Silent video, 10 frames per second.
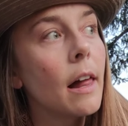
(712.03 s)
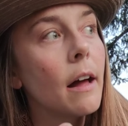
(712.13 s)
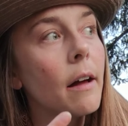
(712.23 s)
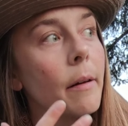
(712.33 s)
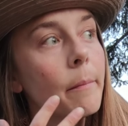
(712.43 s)

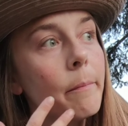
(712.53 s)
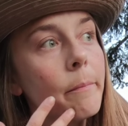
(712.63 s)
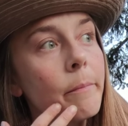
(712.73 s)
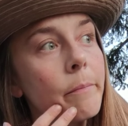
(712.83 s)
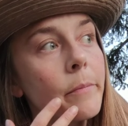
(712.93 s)
um,
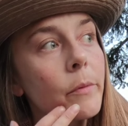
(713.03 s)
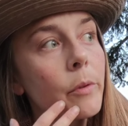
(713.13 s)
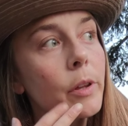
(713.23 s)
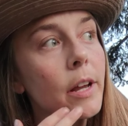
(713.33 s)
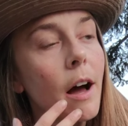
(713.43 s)

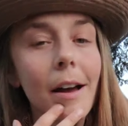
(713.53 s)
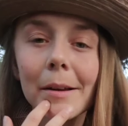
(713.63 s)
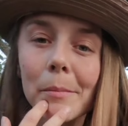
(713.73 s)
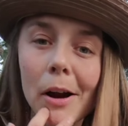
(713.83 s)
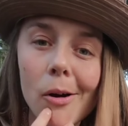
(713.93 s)
really got
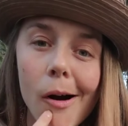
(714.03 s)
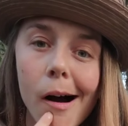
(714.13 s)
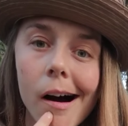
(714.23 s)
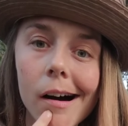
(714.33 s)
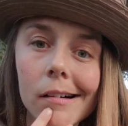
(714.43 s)
in my
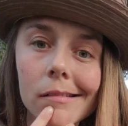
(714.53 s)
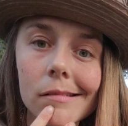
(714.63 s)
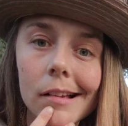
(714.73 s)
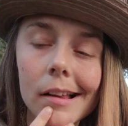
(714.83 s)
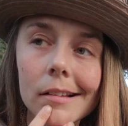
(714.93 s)
craw
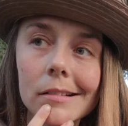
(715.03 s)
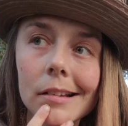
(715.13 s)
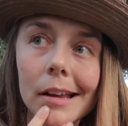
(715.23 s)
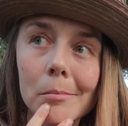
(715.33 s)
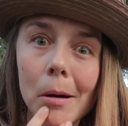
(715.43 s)
and
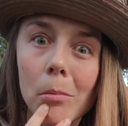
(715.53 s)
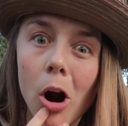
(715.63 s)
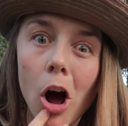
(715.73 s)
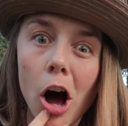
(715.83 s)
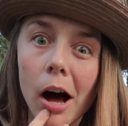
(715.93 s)
in my
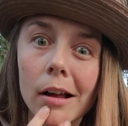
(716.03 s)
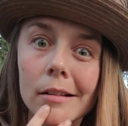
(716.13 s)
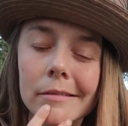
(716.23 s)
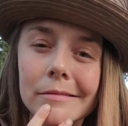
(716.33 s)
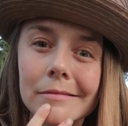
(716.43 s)
bra
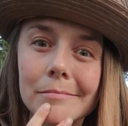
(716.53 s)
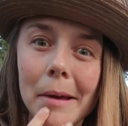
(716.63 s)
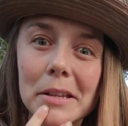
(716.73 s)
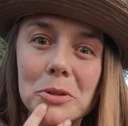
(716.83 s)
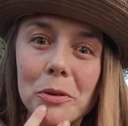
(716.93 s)
and
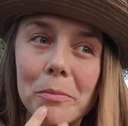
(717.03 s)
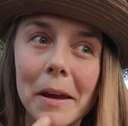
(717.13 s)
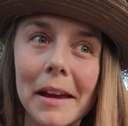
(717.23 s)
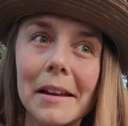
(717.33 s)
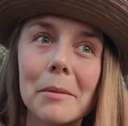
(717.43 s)
messed with
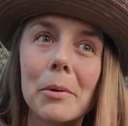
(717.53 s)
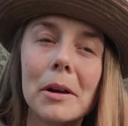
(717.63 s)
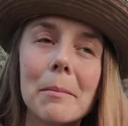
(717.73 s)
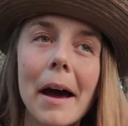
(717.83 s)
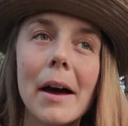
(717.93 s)
me in a
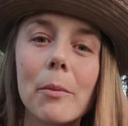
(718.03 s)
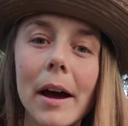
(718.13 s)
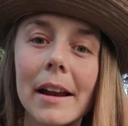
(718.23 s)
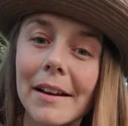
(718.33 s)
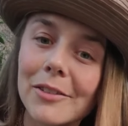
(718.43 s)
pretty bad
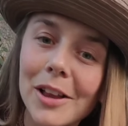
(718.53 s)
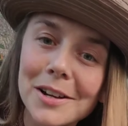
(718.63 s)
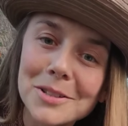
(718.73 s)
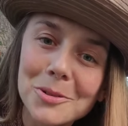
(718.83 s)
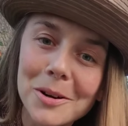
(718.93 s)
way. And I have a
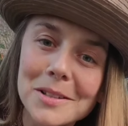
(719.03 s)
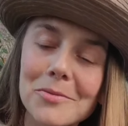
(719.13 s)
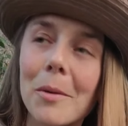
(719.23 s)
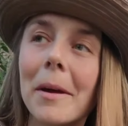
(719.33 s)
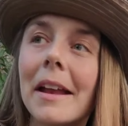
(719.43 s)
lot of stories
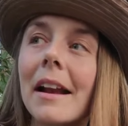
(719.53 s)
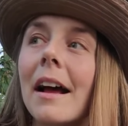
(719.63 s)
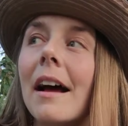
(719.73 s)
from it.